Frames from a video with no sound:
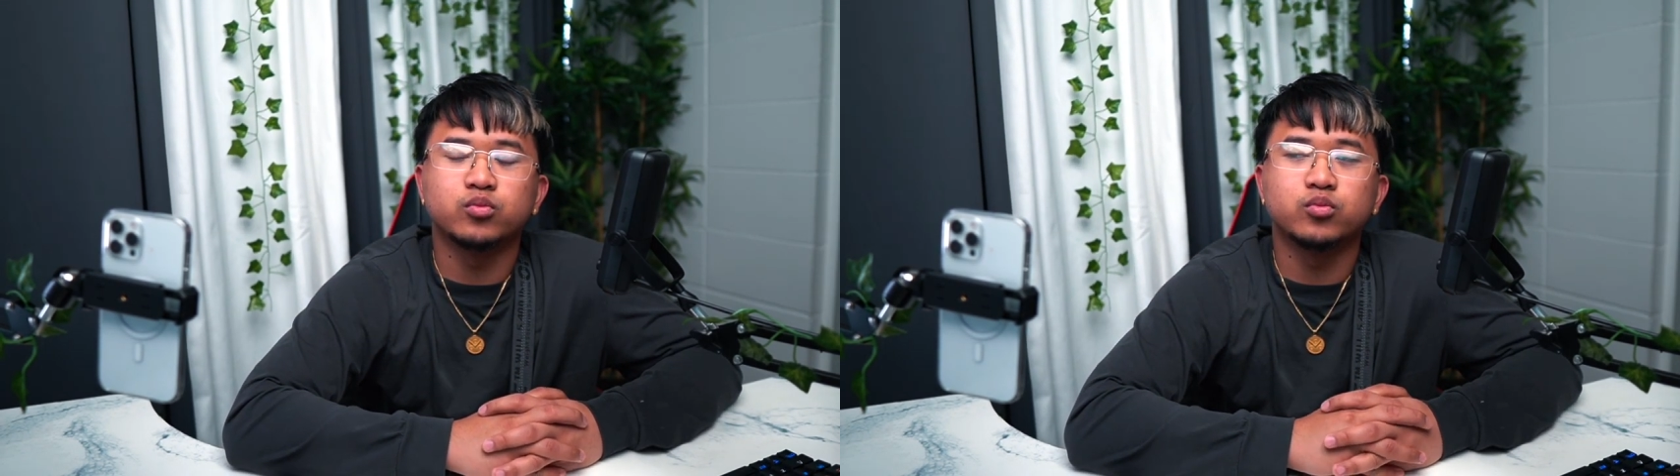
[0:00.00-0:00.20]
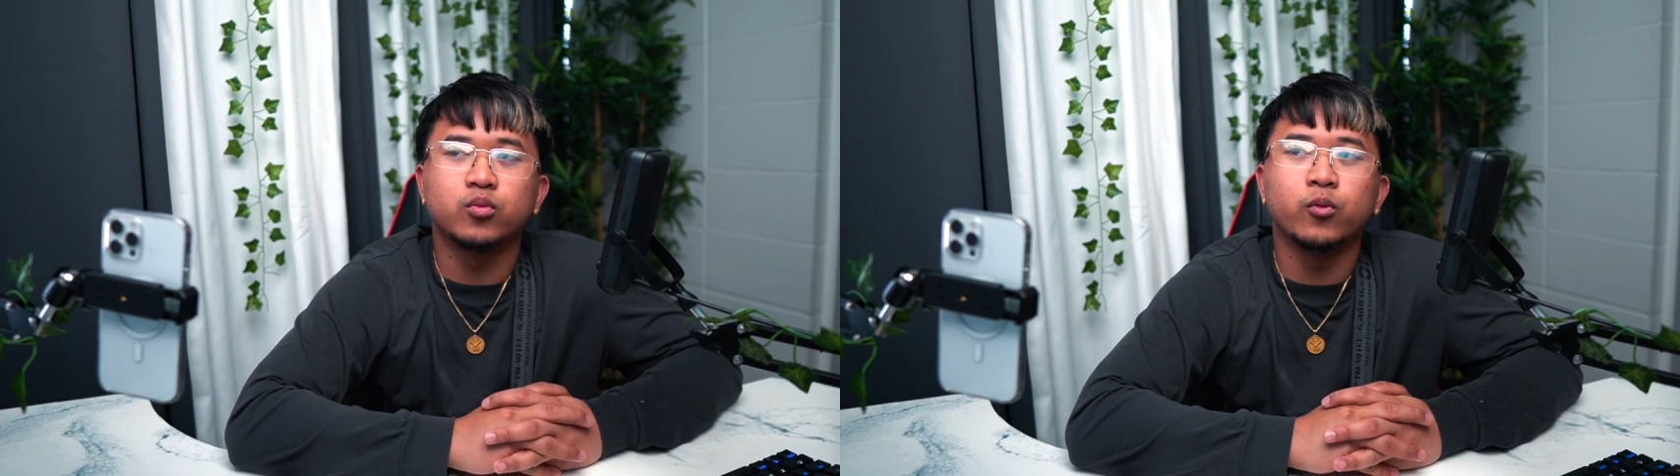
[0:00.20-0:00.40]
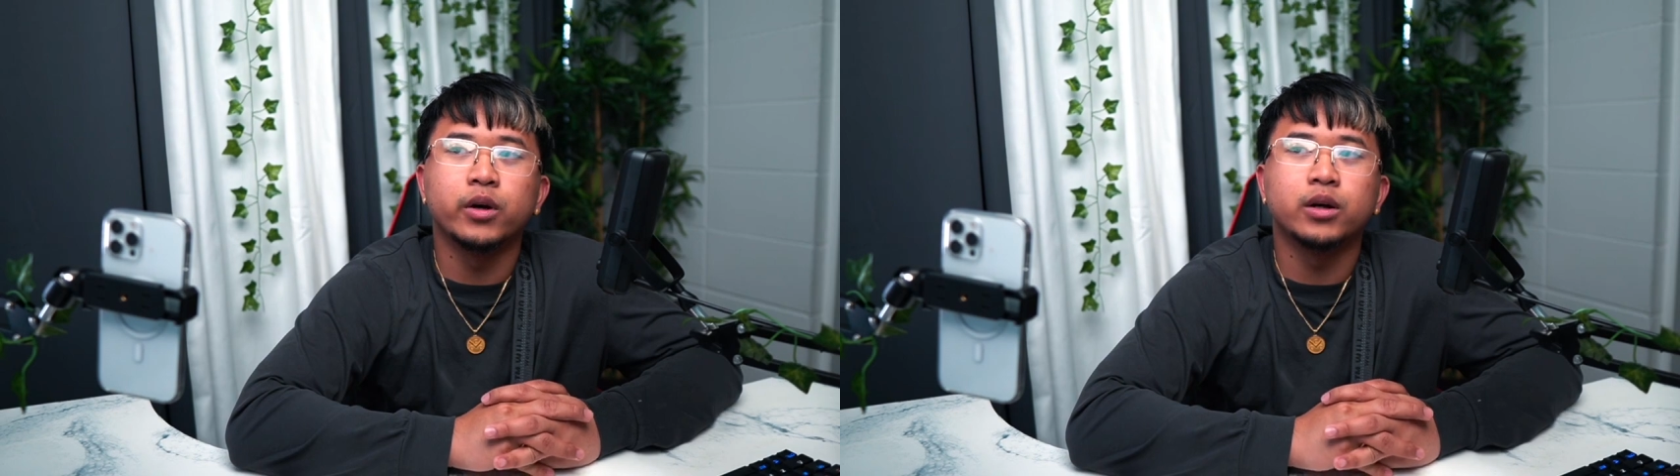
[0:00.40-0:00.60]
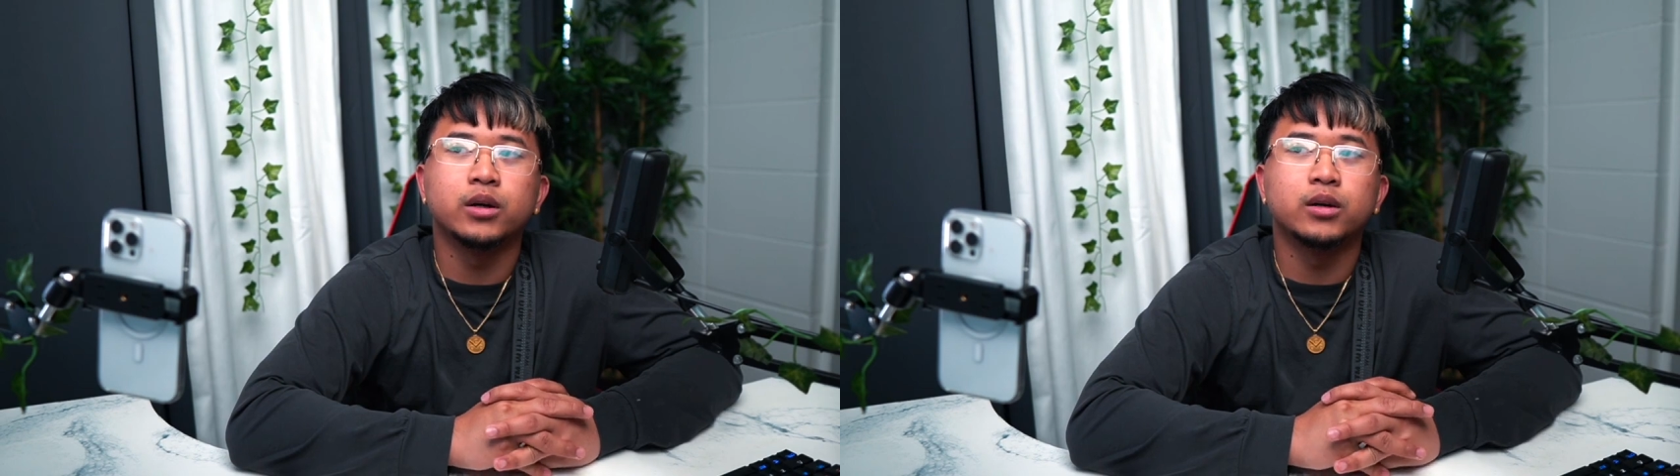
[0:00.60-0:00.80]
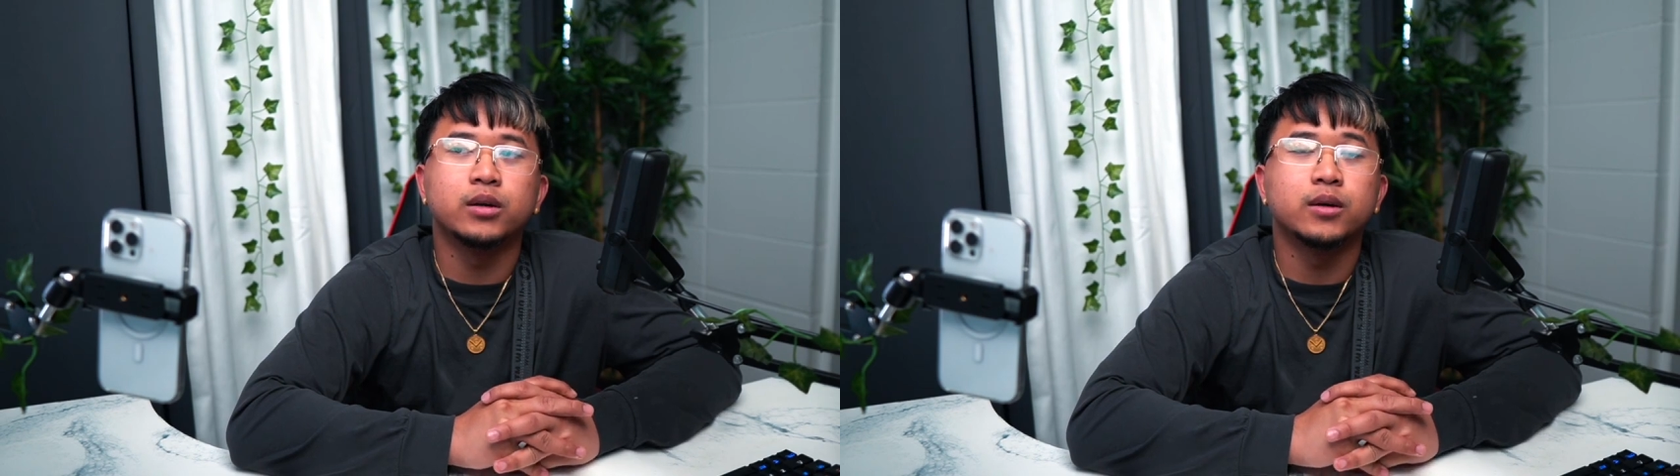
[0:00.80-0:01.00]

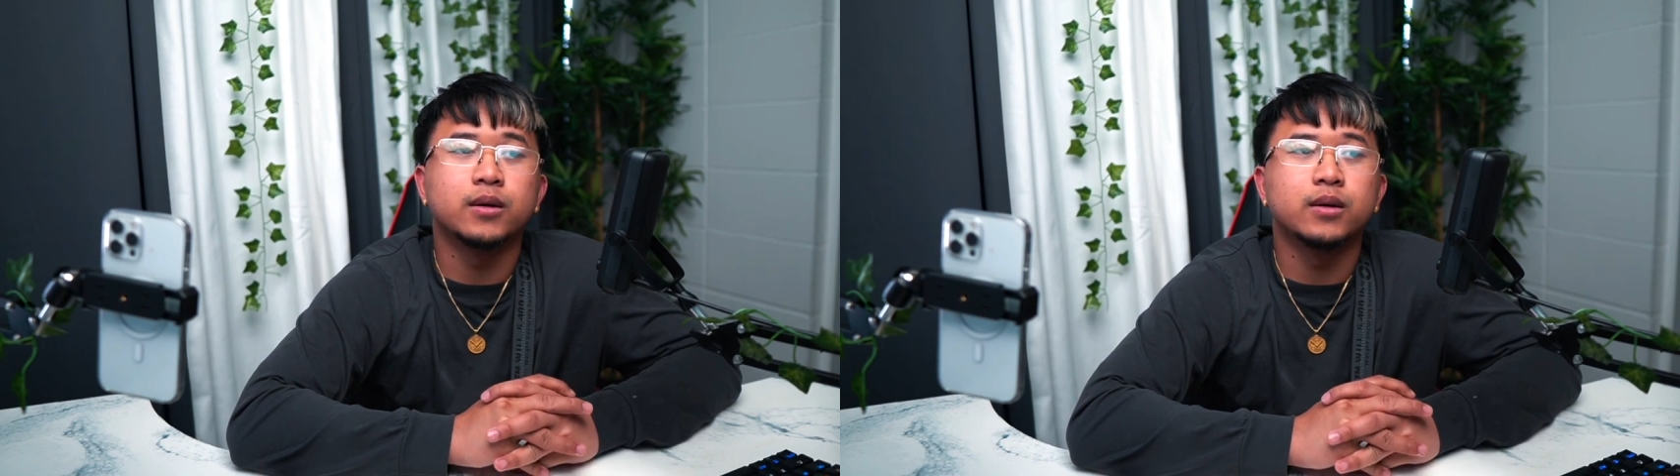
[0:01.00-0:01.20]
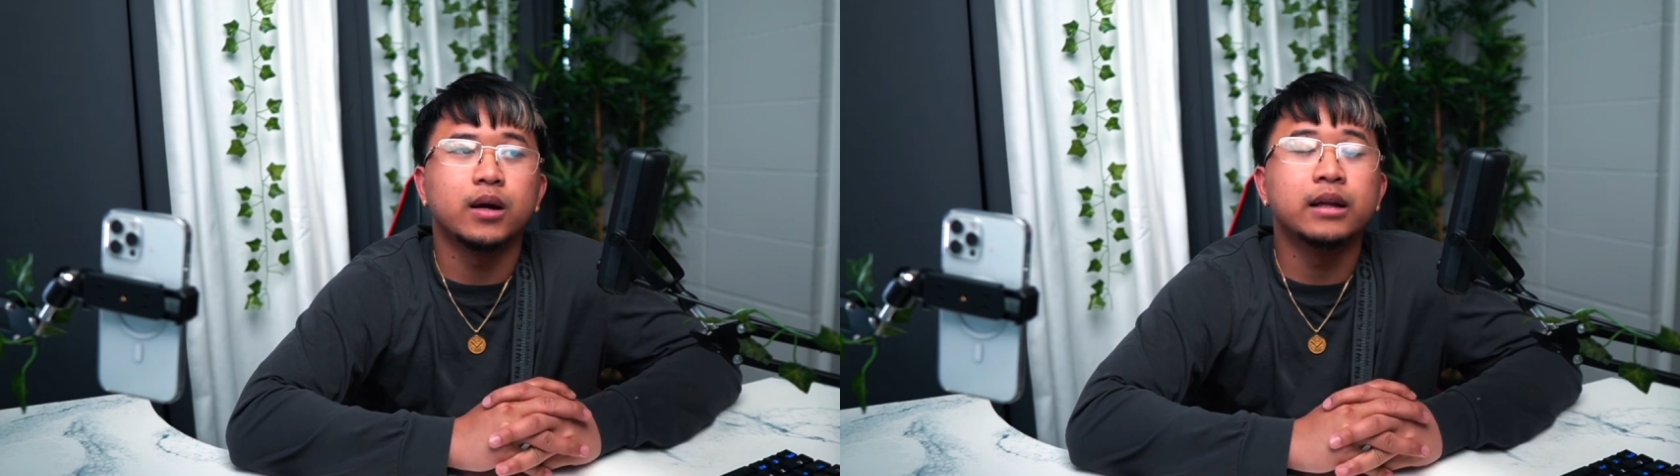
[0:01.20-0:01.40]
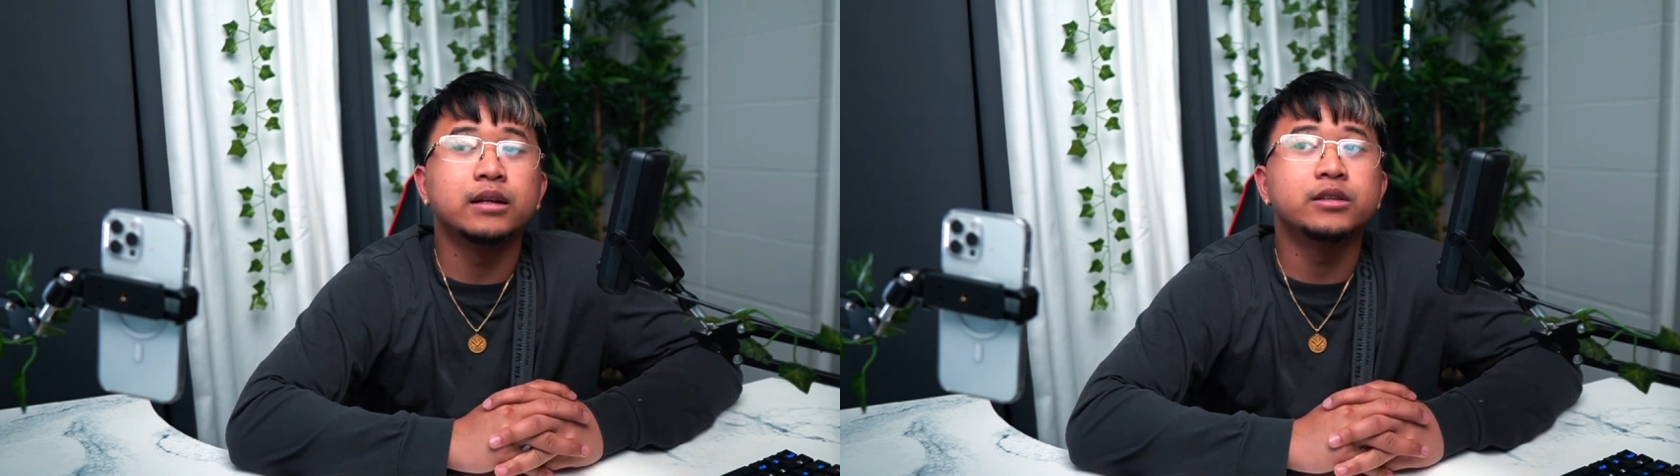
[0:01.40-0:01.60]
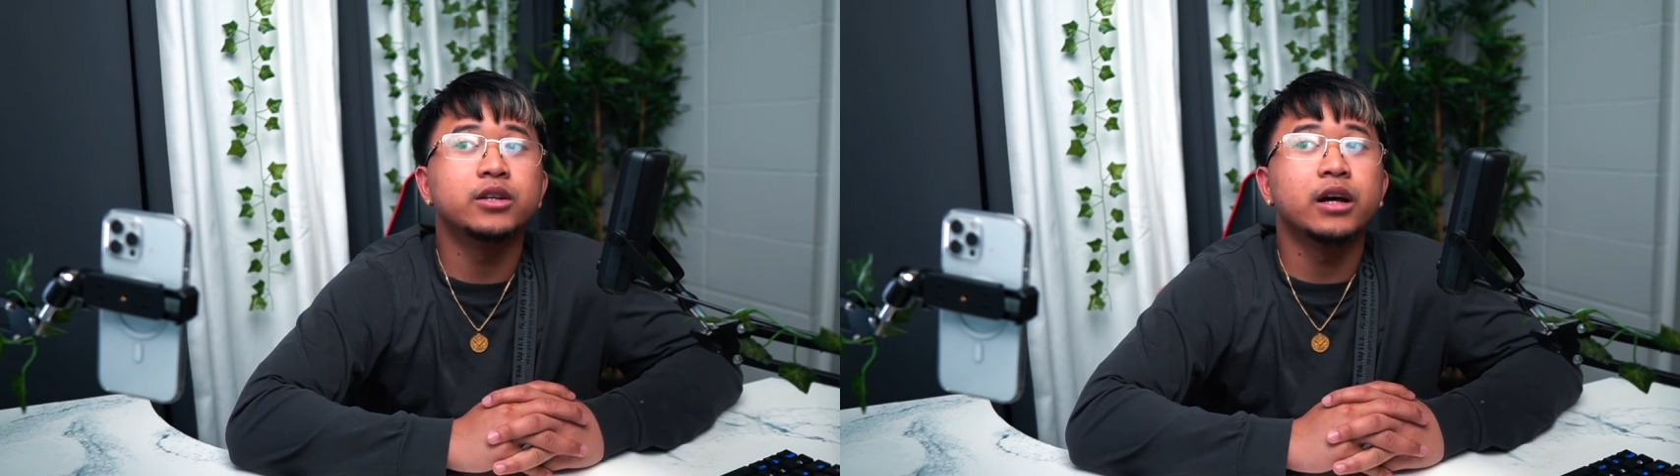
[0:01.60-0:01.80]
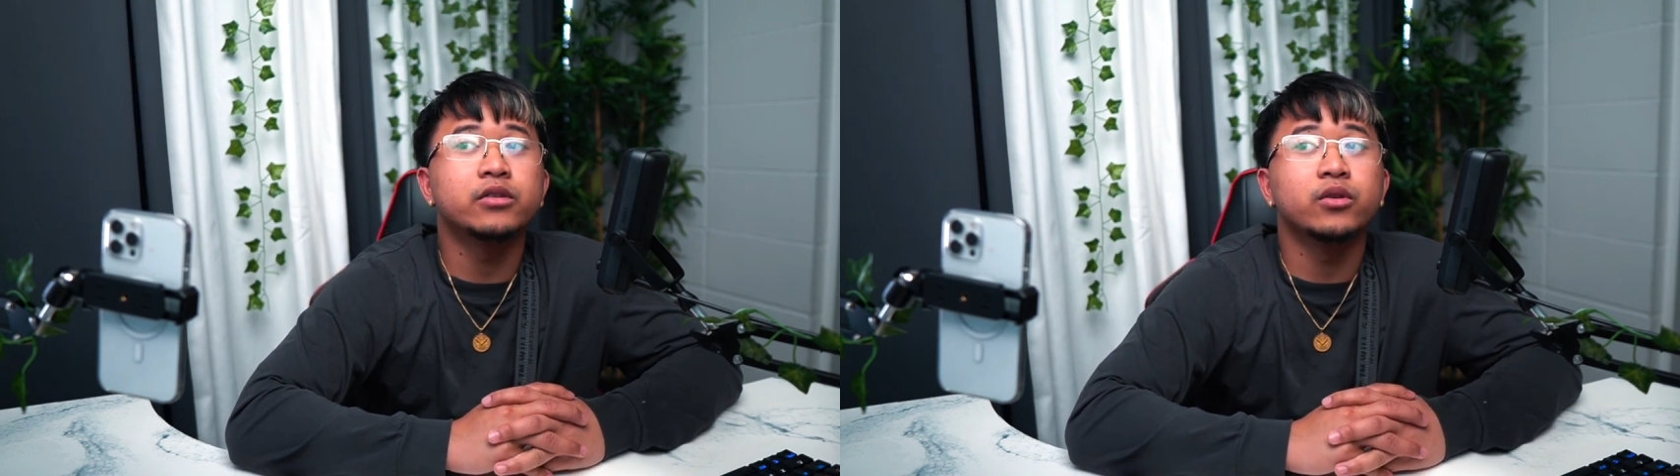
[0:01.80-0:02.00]
where at least you
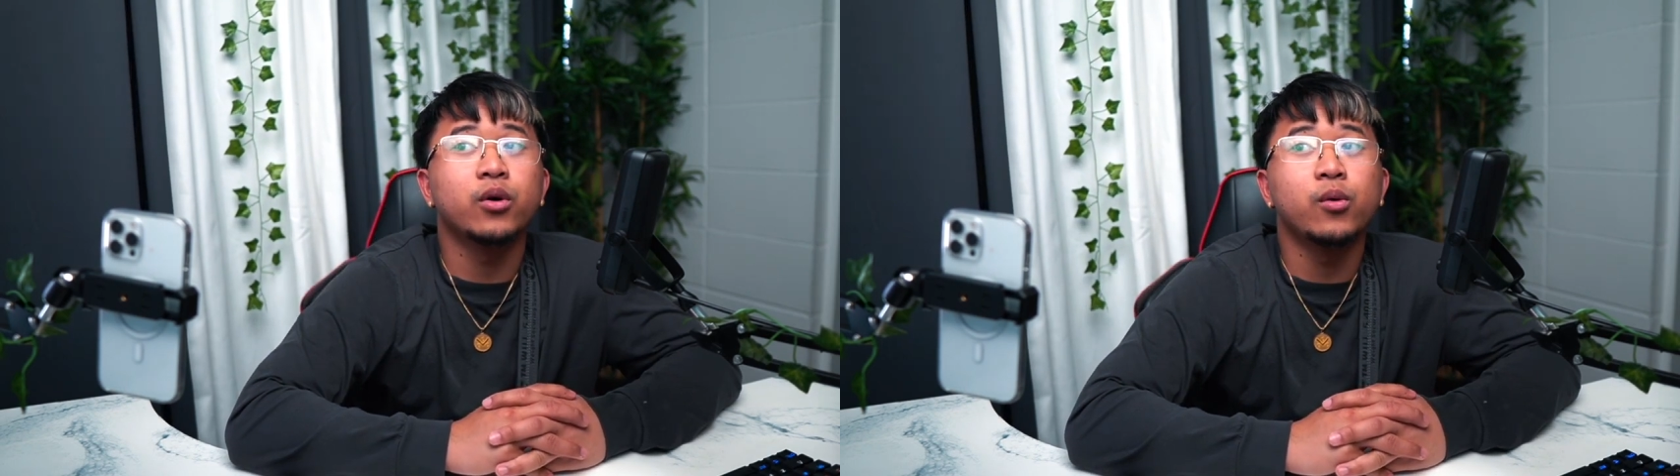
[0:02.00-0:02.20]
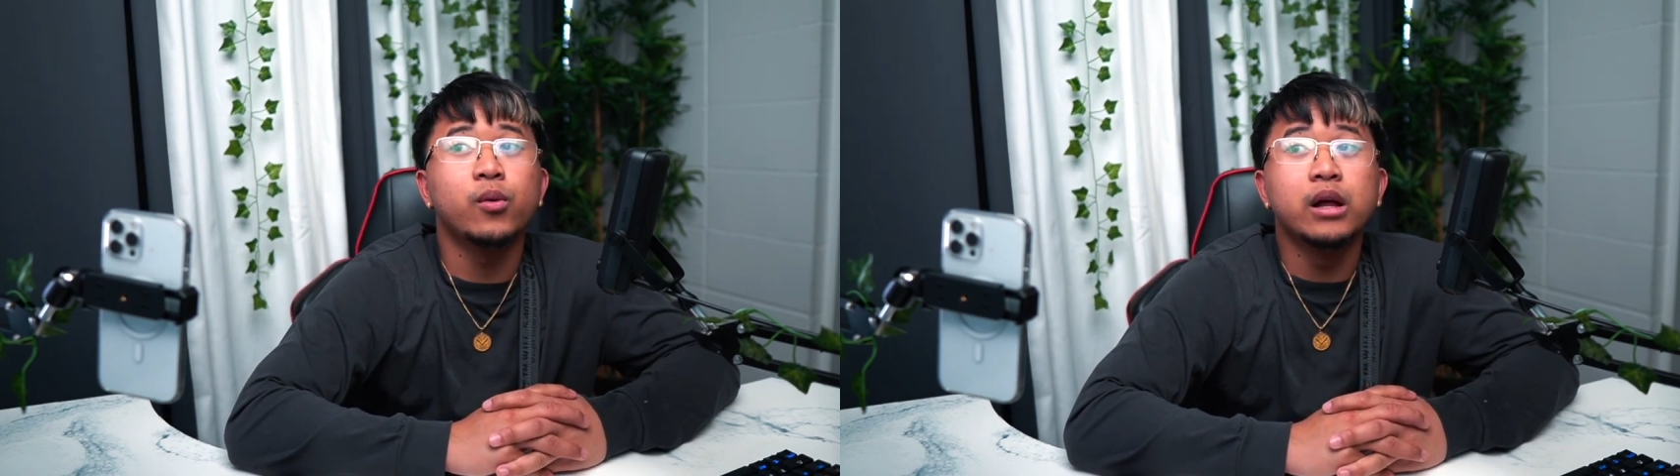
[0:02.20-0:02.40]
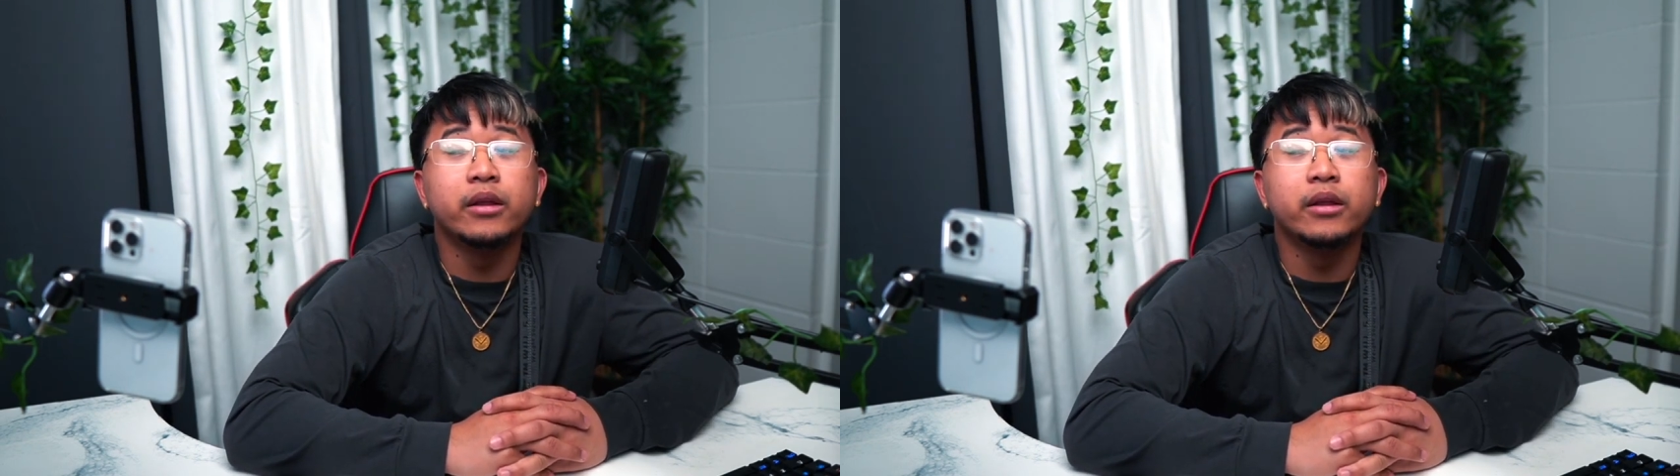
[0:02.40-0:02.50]
guys know